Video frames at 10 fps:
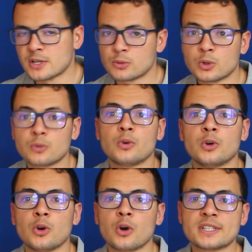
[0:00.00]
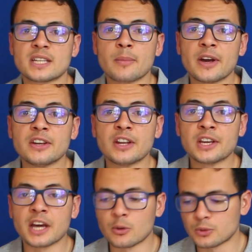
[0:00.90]
password for your Xamarin
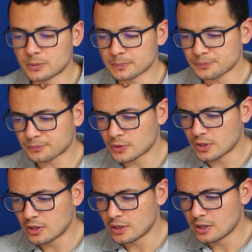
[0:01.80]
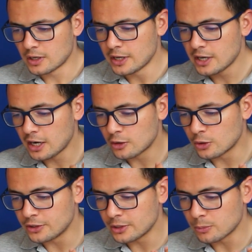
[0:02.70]
account. Here I
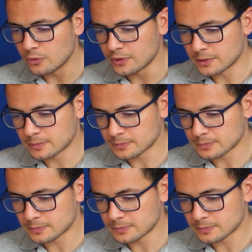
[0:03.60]
go and remove it.